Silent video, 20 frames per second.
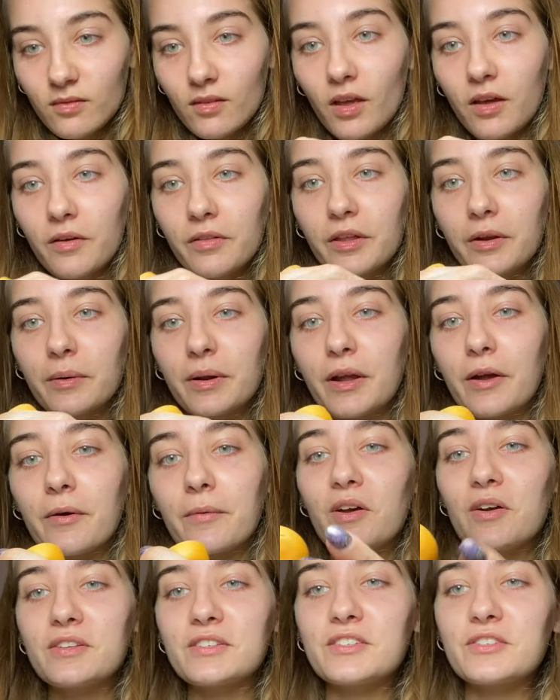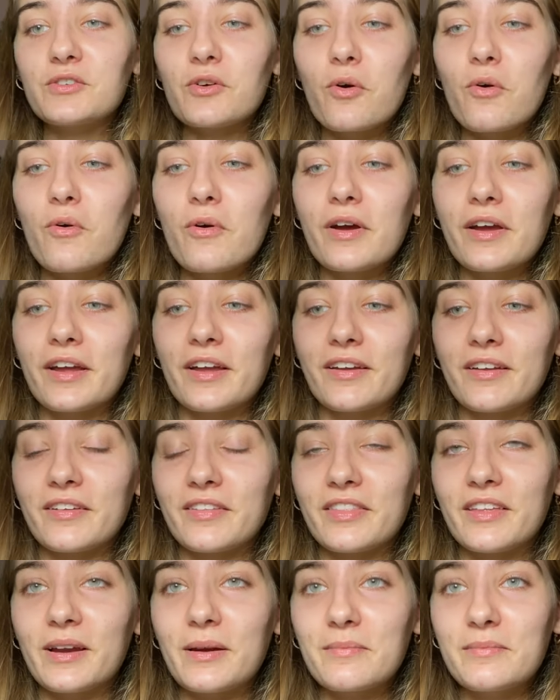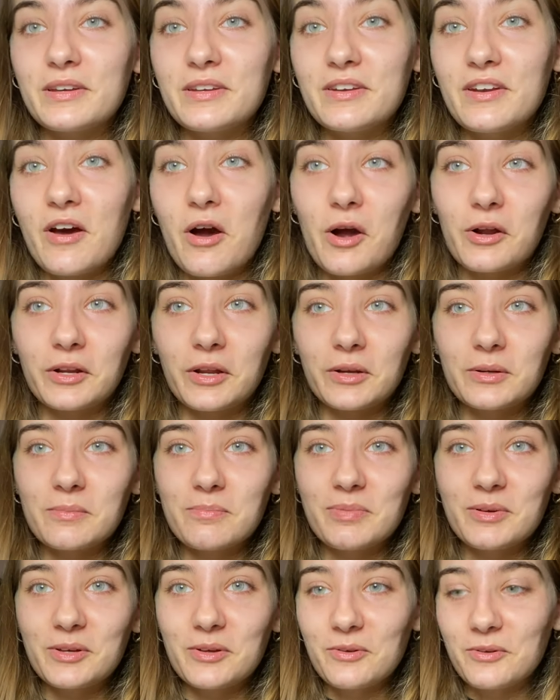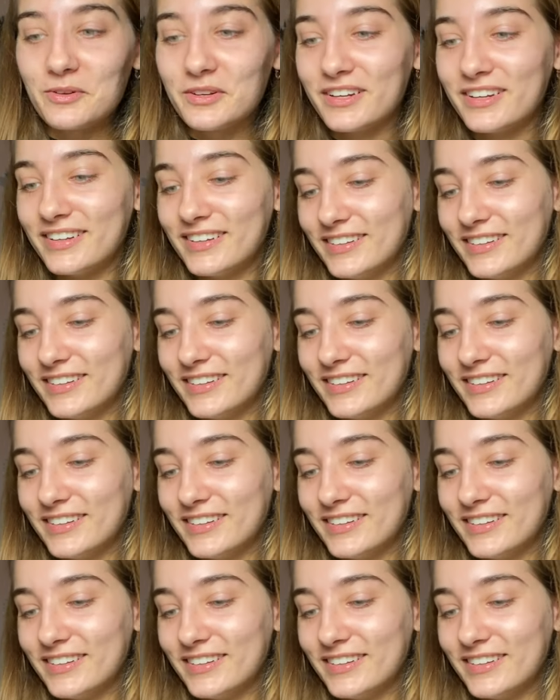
Oh, there we go. That's a toy that I'm not gonna build.